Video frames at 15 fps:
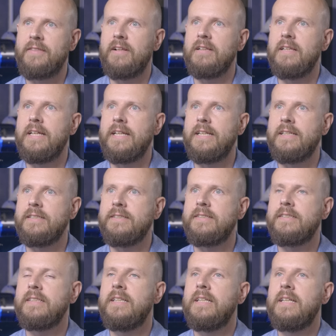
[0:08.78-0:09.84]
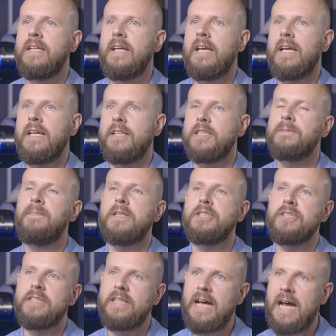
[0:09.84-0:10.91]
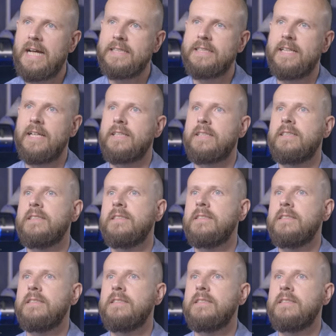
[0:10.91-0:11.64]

on the lathes and especially the high-tech